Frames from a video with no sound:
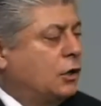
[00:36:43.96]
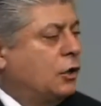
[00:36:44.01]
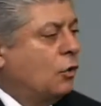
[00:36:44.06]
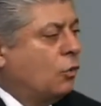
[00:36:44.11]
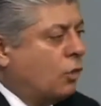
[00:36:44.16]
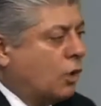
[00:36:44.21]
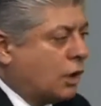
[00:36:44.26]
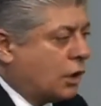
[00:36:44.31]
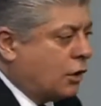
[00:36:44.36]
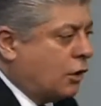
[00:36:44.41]

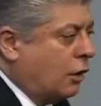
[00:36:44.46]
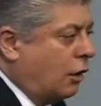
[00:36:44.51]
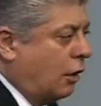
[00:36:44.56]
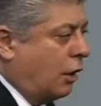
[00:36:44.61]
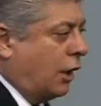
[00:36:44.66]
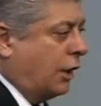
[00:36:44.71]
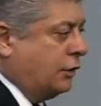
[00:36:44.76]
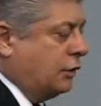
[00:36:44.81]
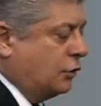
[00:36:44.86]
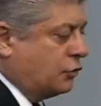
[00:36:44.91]
You work
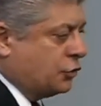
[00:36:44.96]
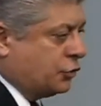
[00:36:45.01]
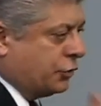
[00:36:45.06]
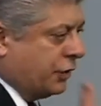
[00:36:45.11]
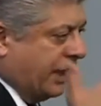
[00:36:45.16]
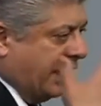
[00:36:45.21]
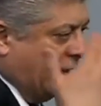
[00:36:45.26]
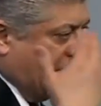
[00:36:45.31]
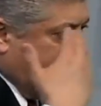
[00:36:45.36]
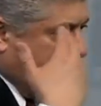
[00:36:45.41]
hard, you
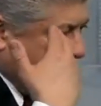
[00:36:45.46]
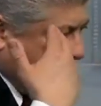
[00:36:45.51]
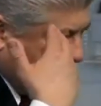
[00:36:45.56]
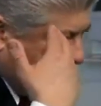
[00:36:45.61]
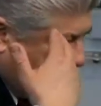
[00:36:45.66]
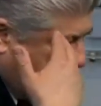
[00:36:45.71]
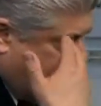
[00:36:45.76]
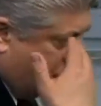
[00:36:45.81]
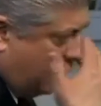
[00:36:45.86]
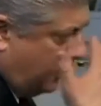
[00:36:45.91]
trade a
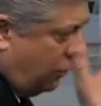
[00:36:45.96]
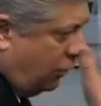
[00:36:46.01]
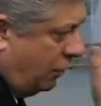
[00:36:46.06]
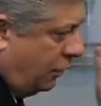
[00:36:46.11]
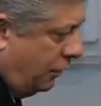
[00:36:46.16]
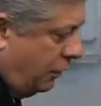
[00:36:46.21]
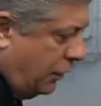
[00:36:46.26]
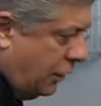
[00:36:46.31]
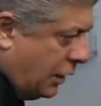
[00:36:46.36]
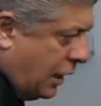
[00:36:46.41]

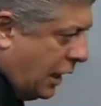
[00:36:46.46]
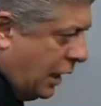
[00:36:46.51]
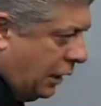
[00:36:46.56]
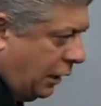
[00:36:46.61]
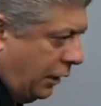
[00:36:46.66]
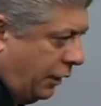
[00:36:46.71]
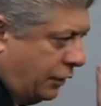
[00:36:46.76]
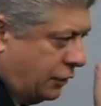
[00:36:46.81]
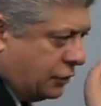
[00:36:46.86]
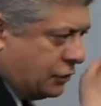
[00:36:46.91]
skill,
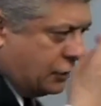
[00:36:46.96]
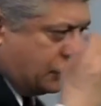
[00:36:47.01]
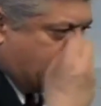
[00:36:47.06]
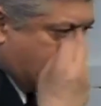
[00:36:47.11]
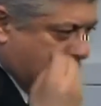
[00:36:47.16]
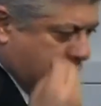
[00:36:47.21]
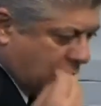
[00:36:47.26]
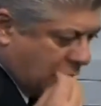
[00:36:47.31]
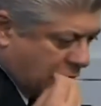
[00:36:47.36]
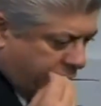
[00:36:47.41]
knowledge,
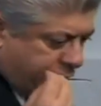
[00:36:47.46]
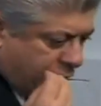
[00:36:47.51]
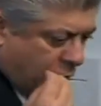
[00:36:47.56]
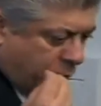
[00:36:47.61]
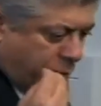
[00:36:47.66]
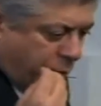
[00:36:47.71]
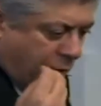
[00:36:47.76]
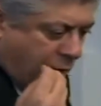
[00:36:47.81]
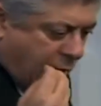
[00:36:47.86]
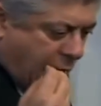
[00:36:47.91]
sweat of
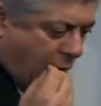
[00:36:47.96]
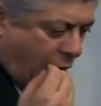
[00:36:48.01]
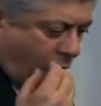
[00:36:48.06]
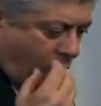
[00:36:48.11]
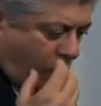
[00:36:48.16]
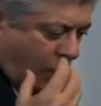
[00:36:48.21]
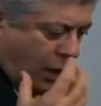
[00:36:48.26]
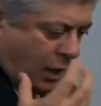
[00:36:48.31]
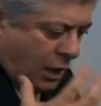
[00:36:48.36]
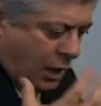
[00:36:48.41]
your
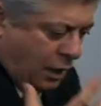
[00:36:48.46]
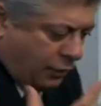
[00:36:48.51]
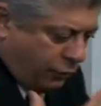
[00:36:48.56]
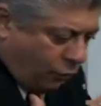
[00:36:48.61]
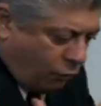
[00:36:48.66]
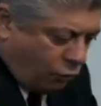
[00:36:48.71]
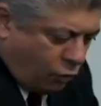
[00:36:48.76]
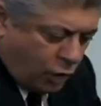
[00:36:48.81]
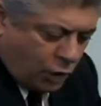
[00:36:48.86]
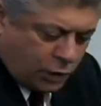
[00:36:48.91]
brow,
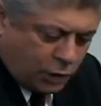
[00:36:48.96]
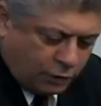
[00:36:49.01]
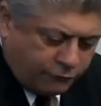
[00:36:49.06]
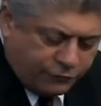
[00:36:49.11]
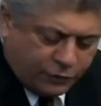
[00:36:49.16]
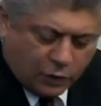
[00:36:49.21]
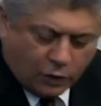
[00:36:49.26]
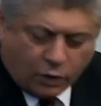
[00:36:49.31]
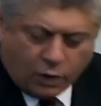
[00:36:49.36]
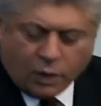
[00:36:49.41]
the work
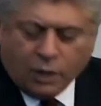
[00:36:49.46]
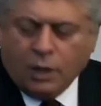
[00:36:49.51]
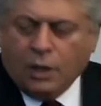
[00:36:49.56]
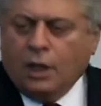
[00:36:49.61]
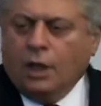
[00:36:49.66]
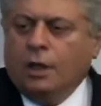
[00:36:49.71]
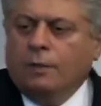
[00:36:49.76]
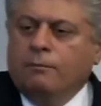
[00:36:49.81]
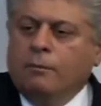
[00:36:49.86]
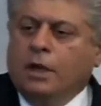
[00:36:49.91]
of your
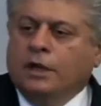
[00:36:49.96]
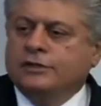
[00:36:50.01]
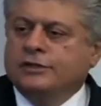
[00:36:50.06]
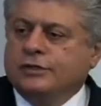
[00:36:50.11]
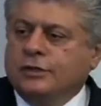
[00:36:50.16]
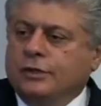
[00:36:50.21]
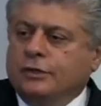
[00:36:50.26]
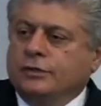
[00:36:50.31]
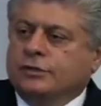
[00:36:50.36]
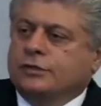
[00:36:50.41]

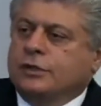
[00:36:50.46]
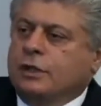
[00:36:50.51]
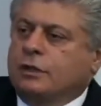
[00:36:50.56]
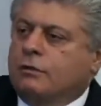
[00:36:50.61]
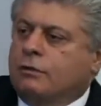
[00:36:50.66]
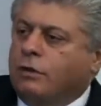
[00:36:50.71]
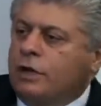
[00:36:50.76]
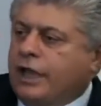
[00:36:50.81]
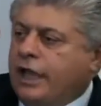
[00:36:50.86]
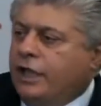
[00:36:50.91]
muscles,
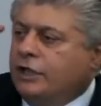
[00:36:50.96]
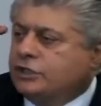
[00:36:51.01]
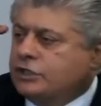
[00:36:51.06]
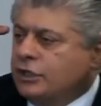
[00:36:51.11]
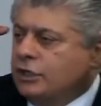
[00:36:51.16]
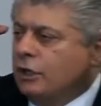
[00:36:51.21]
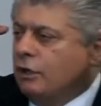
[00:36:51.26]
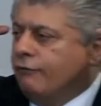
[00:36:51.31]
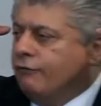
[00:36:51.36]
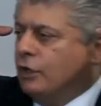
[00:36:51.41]
the
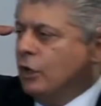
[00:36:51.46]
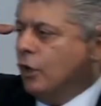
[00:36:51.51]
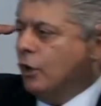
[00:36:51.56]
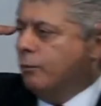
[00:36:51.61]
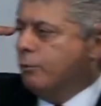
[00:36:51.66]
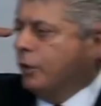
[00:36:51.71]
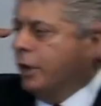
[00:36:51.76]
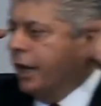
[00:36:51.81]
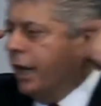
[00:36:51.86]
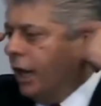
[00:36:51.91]
creation of
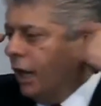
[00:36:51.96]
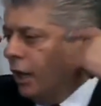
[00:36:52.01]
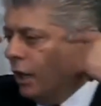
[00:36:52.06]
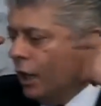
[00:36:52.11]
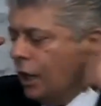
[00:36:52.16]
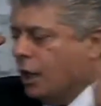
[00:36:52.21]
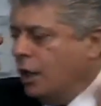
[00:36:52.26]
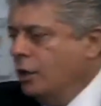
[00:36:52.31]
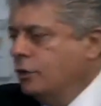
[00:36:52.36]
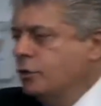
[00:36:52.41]
your
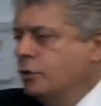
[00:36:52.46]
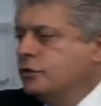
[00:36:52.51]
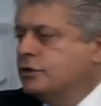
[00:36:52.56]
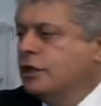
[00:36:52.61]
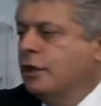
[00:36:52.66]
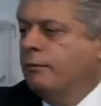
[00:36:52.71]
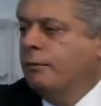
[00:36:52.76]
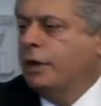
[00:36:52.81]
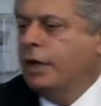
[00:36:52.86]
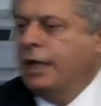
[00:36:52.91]
brain to
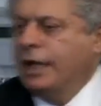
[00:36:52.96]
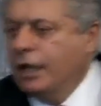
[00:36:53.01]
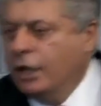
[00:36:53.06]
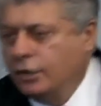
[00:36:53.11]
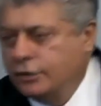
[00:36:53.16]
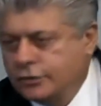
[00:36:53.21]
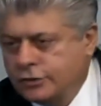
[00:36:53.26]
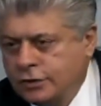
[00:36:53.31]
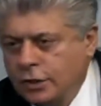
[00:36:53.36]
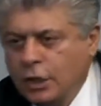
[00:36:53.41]
somebody
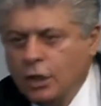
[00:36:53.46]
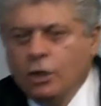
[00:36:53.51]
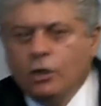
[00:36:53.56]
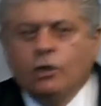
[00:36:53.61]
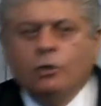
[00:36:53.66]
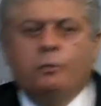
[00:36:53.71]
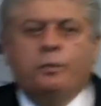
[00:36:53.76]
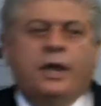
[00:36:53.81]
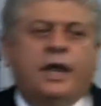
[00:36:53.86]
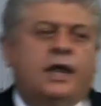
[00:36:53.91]
else
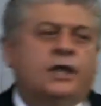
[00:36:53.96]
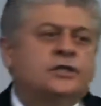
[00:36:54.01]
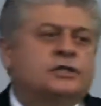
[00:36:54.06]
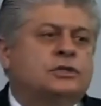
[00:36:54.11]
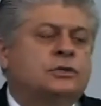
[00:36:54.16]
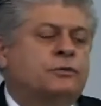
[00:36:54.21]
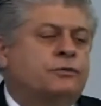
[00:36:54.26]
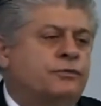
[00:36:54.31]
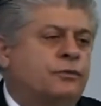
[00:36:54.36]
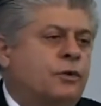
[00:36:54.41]
who
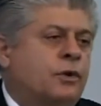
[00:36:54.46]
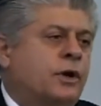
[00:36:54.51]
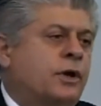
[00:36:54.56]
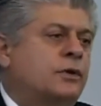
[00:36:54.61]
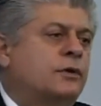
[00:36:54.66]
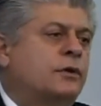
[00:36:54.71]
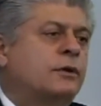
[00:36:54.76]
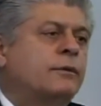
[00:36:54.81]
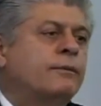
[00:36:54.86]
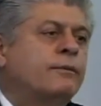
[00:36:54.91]
pays you
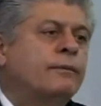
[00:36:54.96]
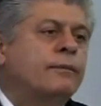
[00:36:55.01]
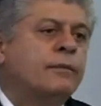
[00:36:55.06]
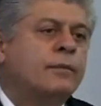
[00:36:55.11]
for it.